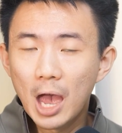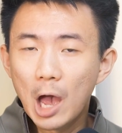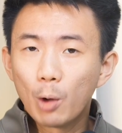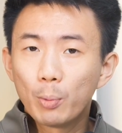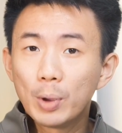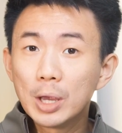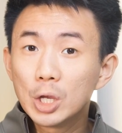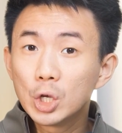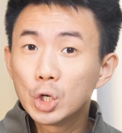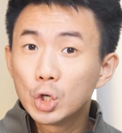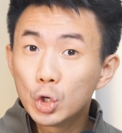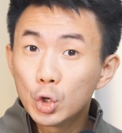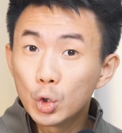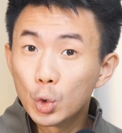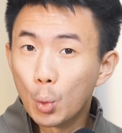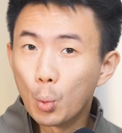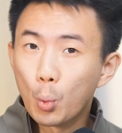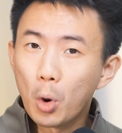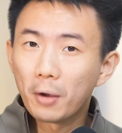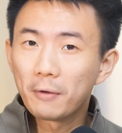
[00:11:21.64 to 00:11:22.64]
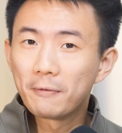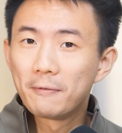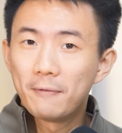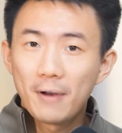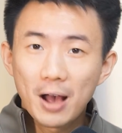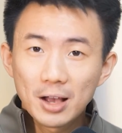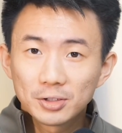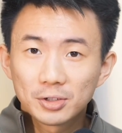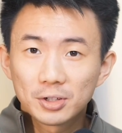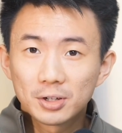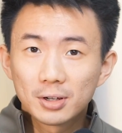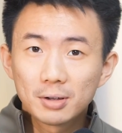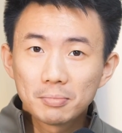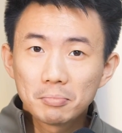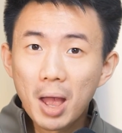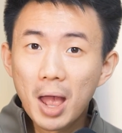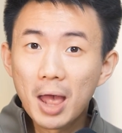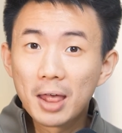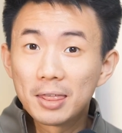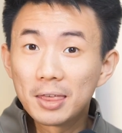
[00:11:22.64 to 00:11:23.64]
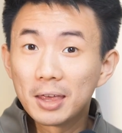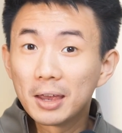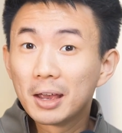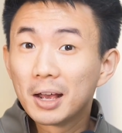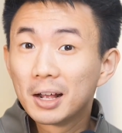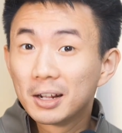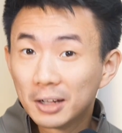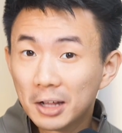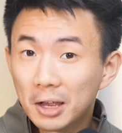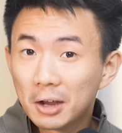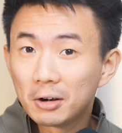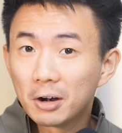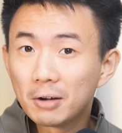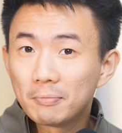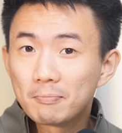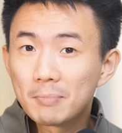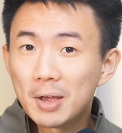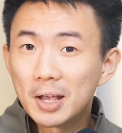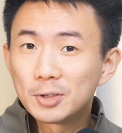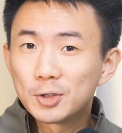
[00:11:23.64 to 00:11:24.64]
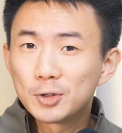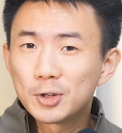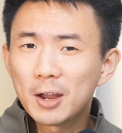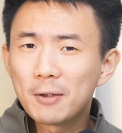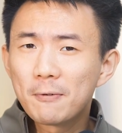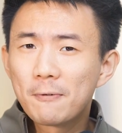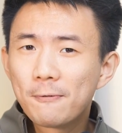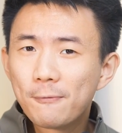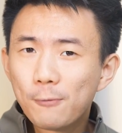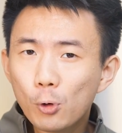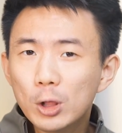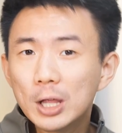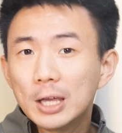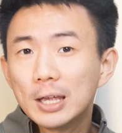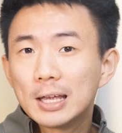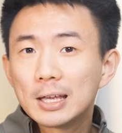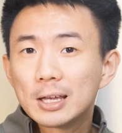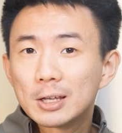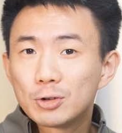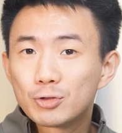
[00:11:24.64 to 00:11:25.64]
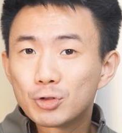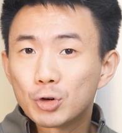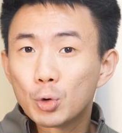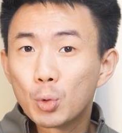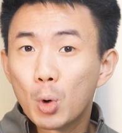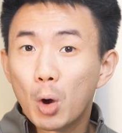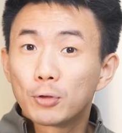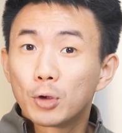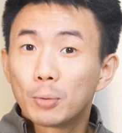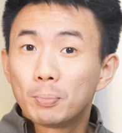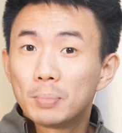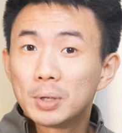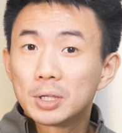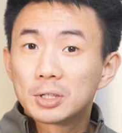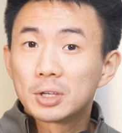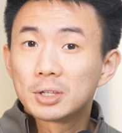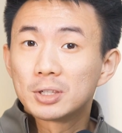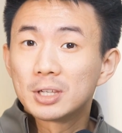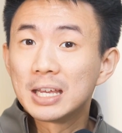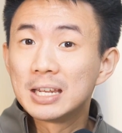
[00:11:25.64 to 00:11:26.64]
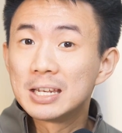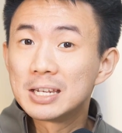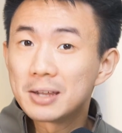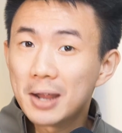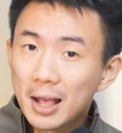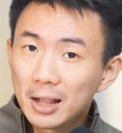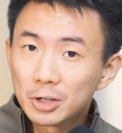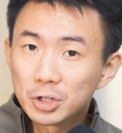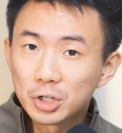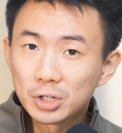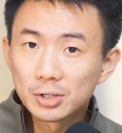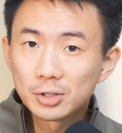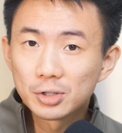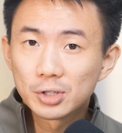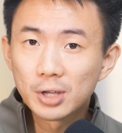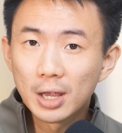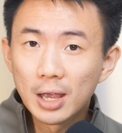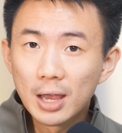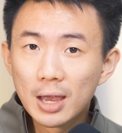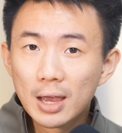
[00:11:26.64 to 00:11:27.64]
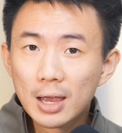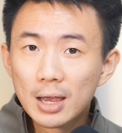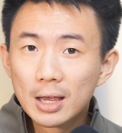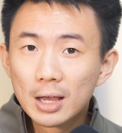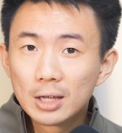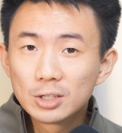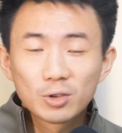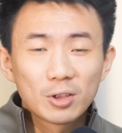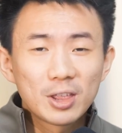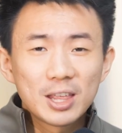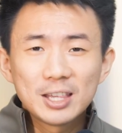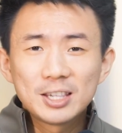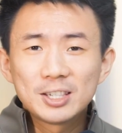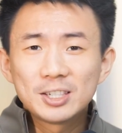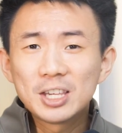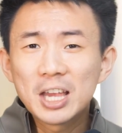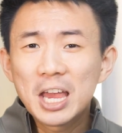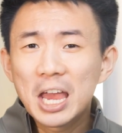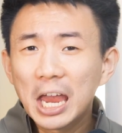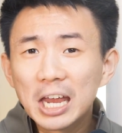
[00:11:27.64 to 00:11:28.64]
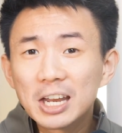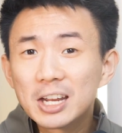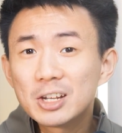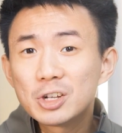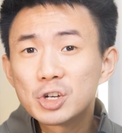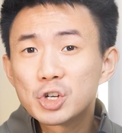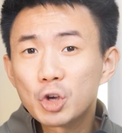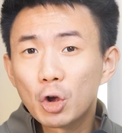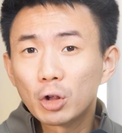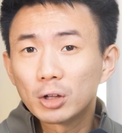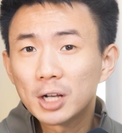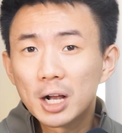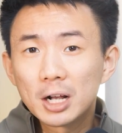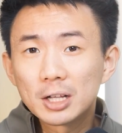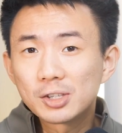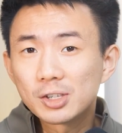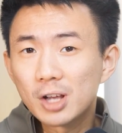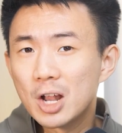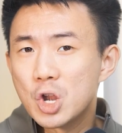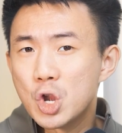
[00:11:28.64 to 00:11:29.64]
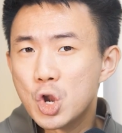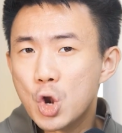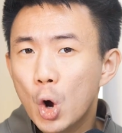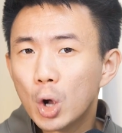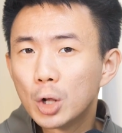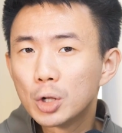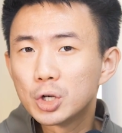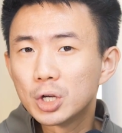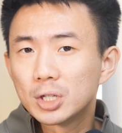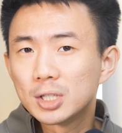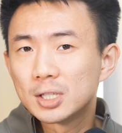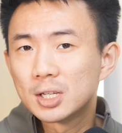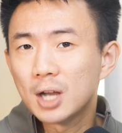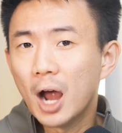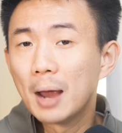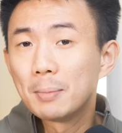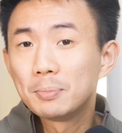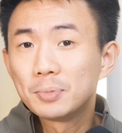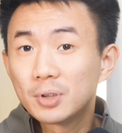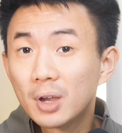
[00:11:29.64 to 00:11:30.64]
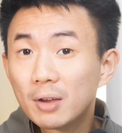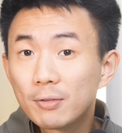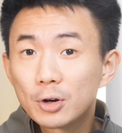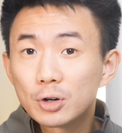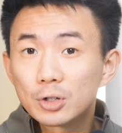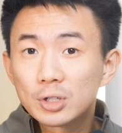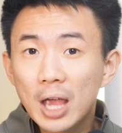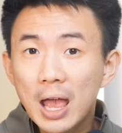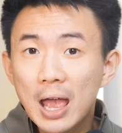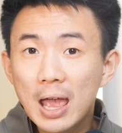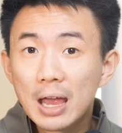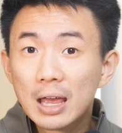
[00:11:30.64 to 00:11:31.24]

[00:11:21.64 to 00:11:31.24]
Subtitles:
helping you work faster, think clearer, and stay fully in control of your business intelligence. So these hidden shortcuts are not just time savers,